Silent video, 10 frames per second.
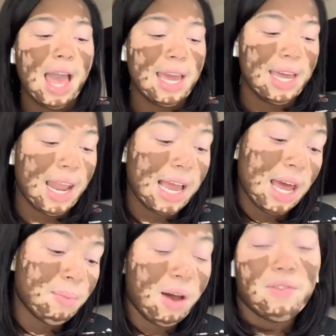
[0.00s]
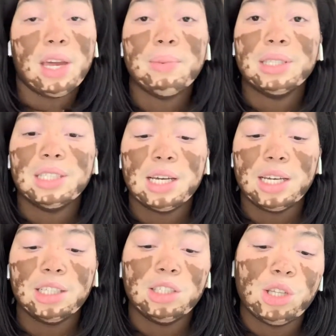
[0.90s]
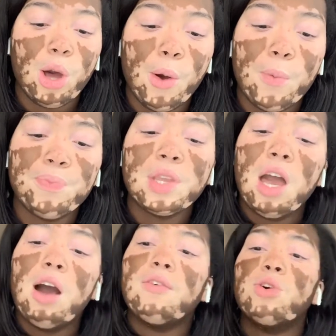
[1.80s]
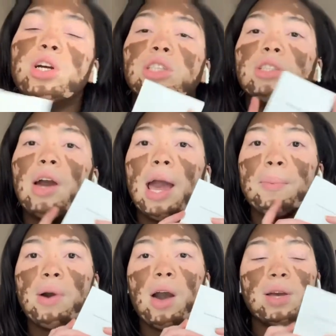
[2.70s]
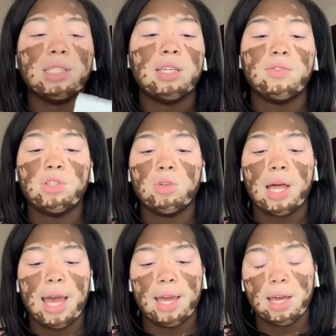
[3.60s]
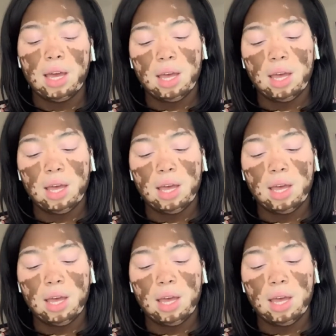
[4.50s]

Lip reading: And I got them off Amazon. So of course, you know, Apple always gives you like